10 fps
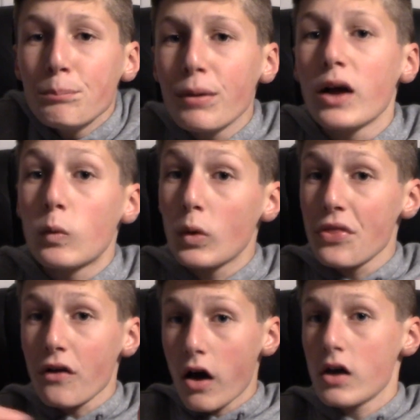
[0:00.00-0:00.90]
But
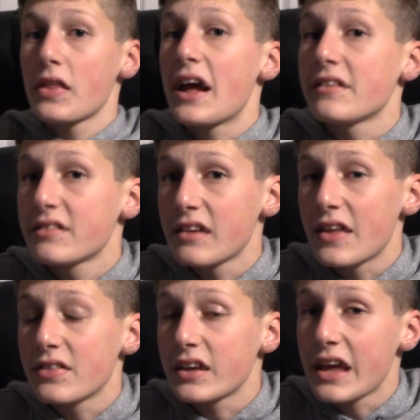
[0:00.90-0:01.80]
with all that
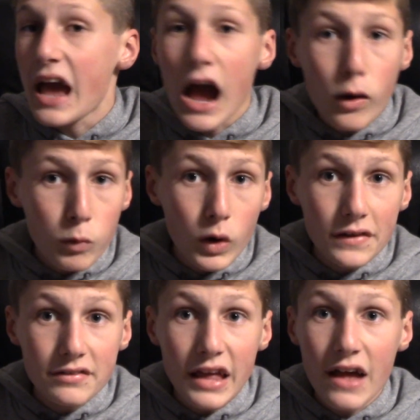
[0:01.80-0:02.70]
said, the
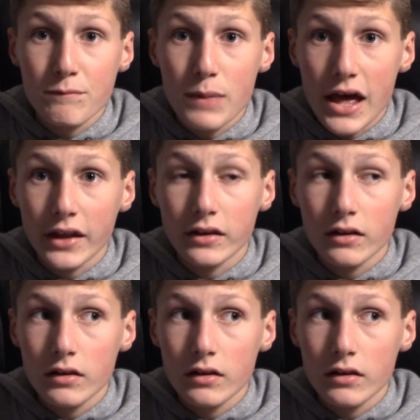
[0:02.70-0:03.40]
Cowboys have been